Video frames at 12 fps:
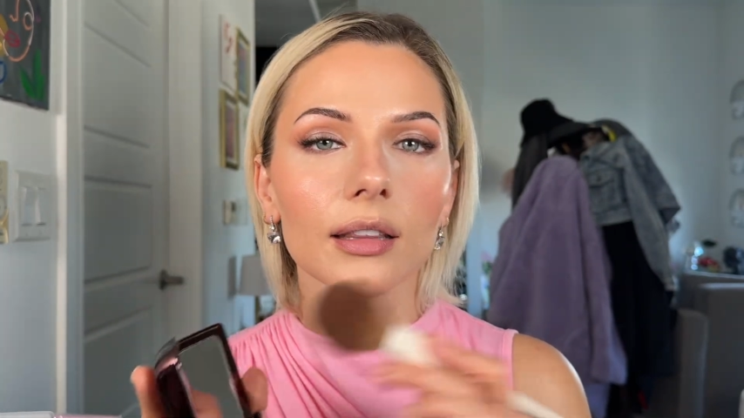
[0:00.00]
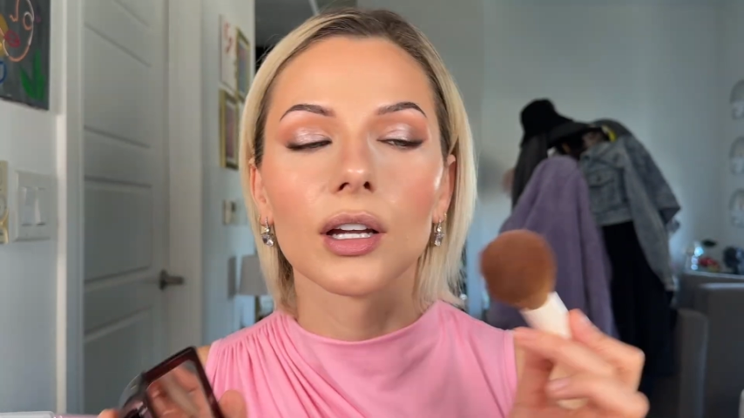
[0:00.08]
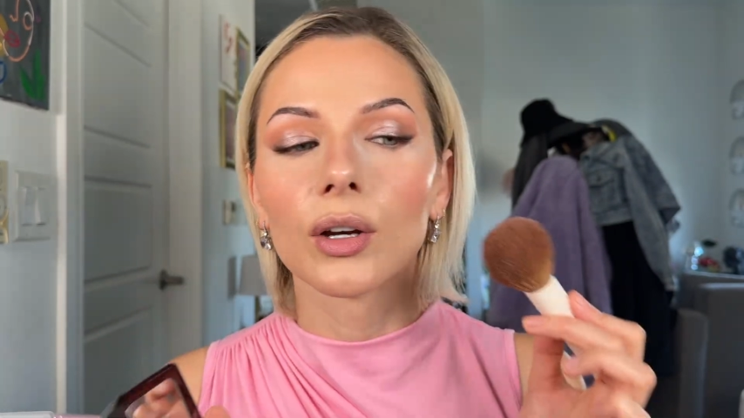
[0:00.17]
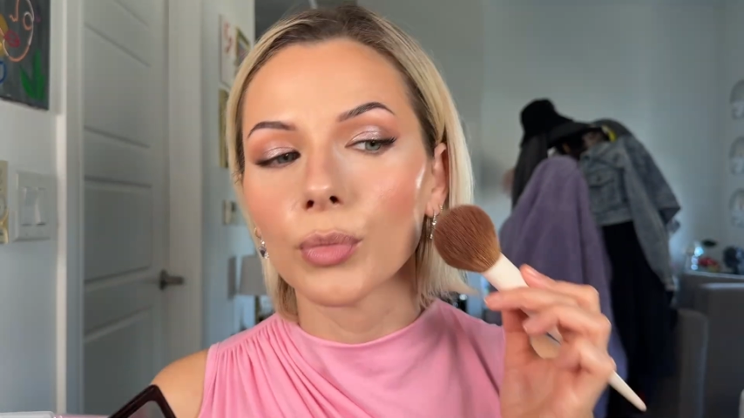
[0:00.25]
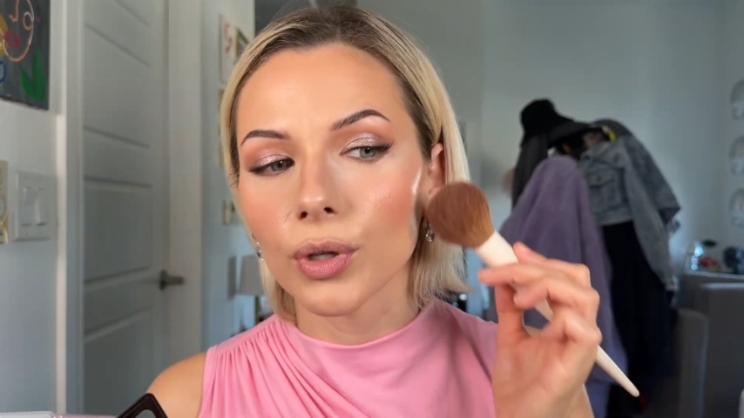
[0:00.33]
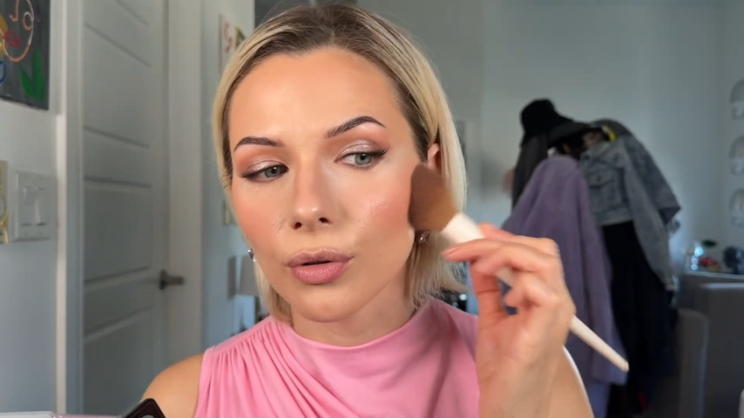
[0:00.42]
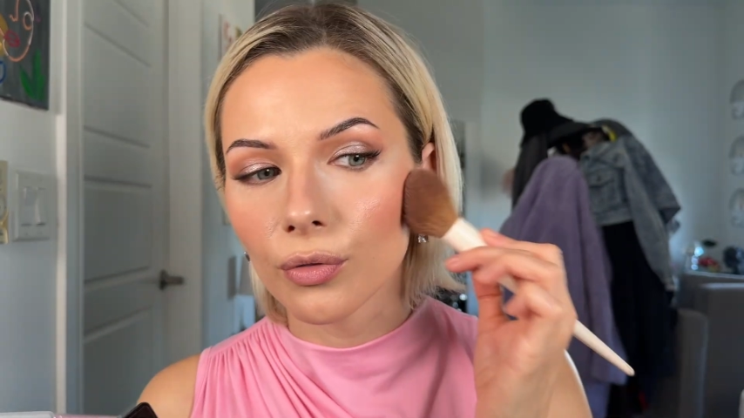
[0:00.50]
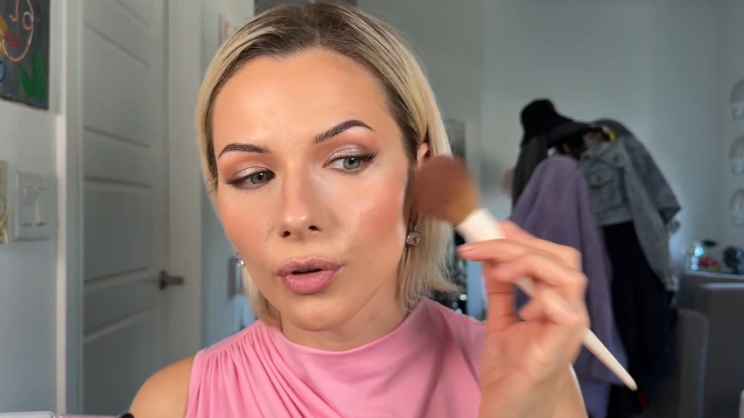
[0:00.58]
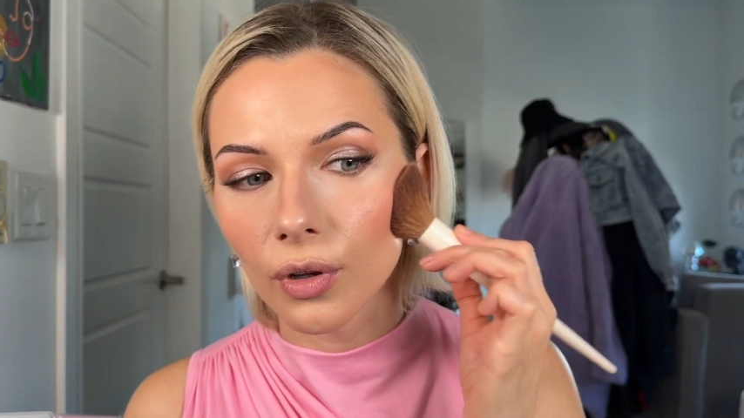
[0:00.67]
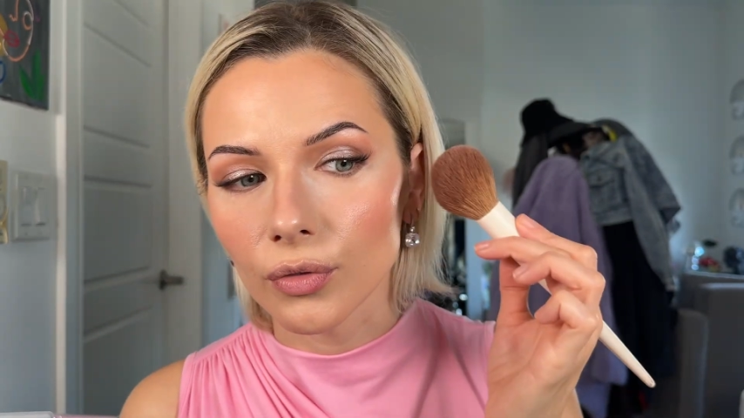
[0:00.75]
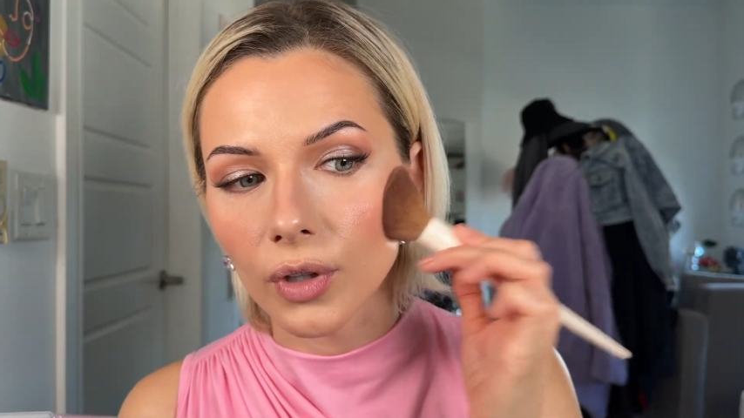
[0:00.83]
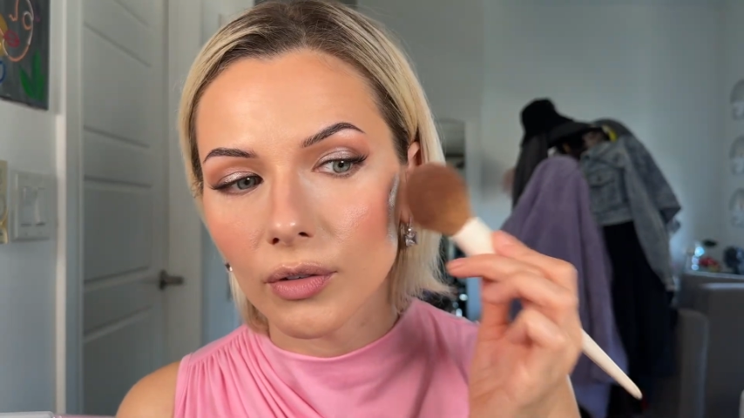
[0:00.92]
They're
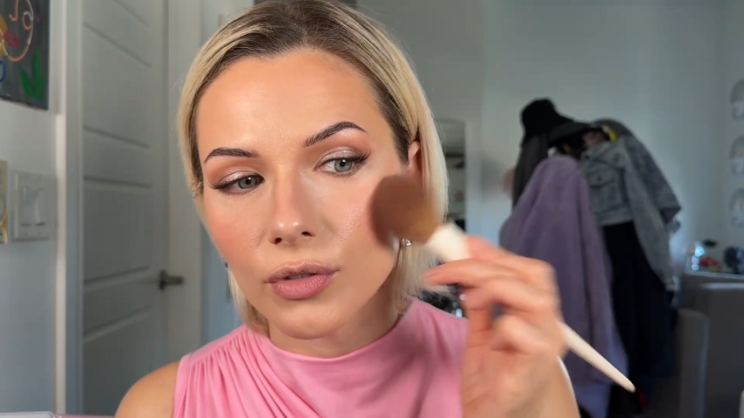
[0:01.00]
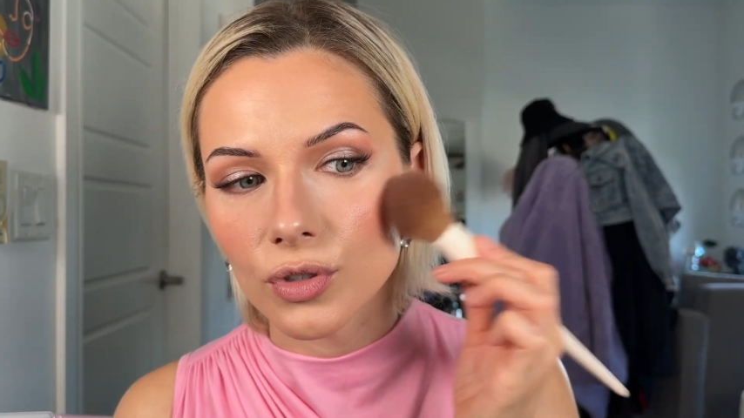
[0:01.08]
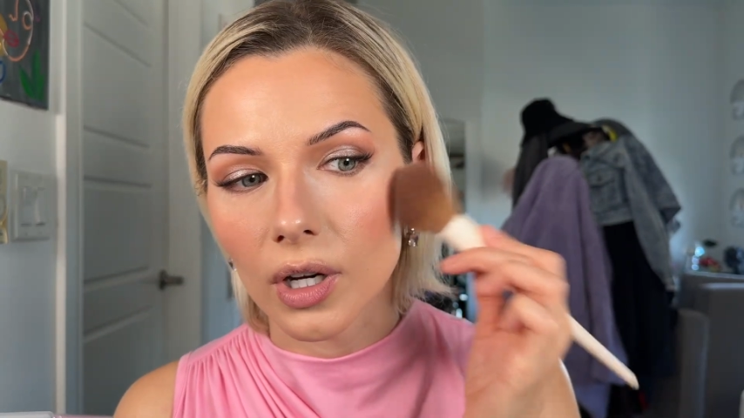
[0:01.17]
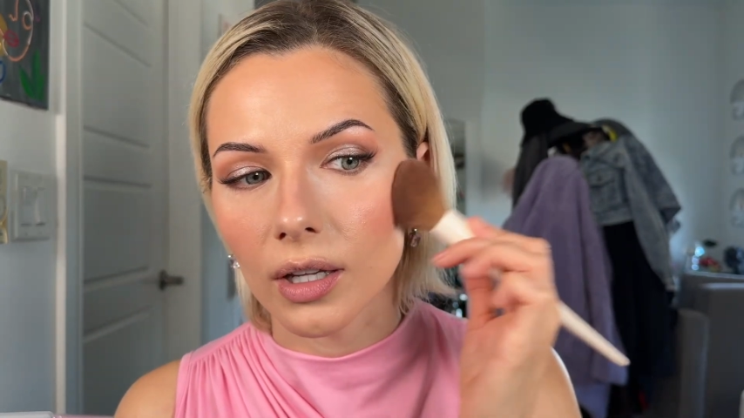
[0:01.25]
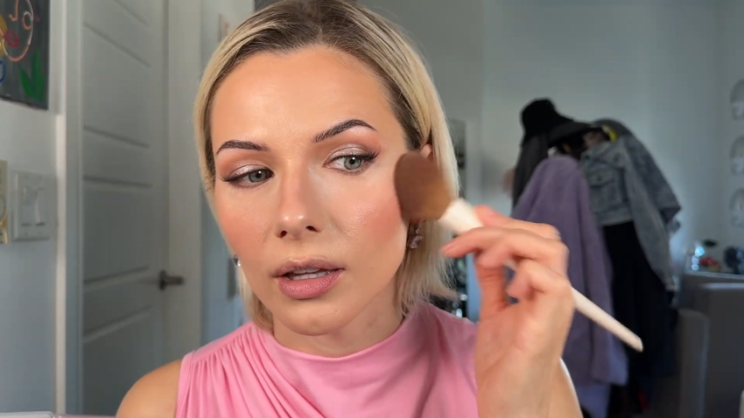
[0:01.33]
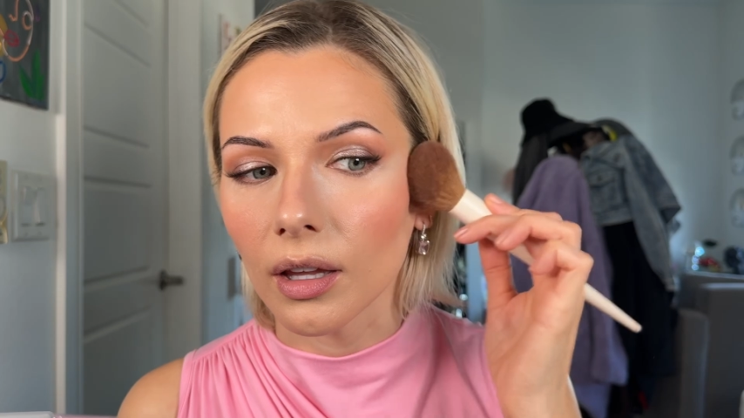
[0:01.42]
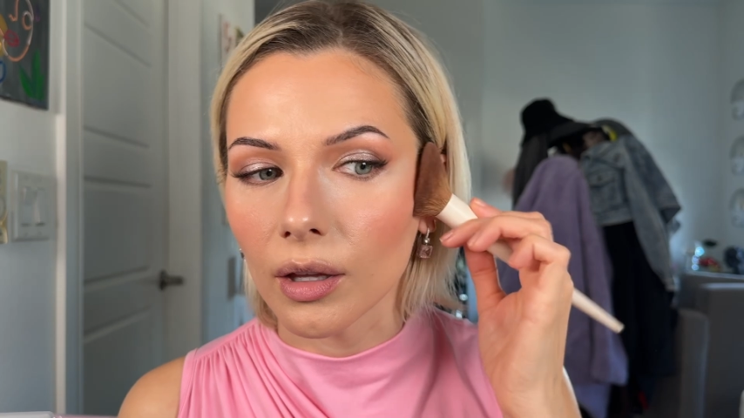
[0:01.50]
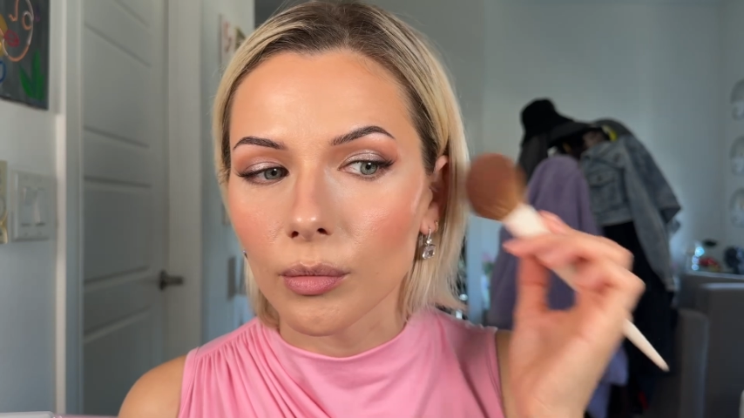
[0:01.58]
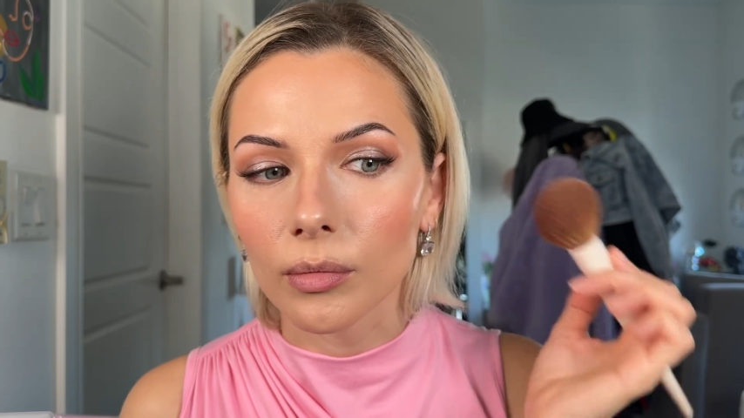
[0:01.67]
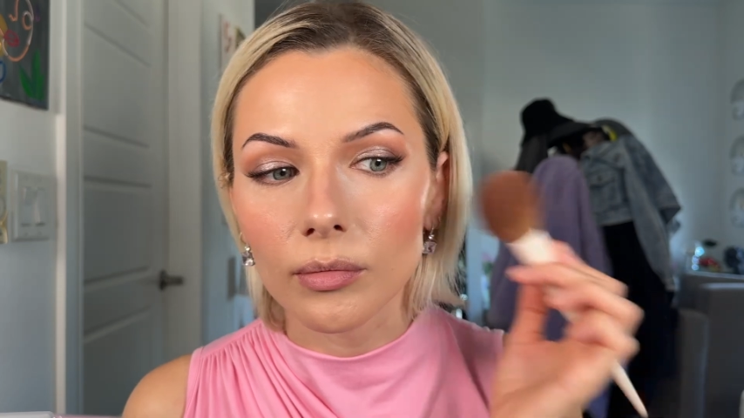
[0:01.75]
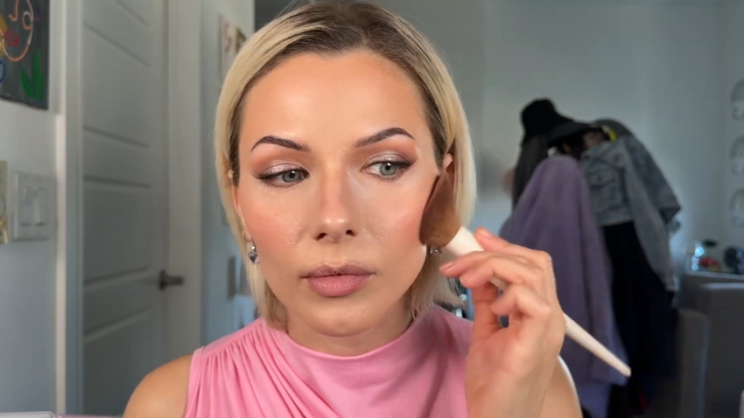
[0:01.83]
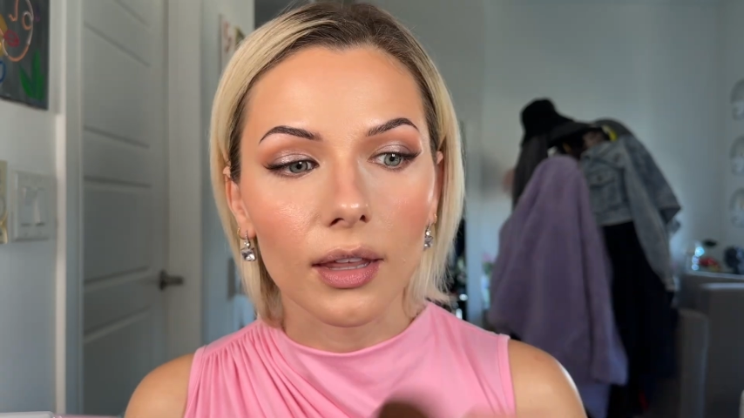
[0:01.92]
beautiful if you haven't tried them.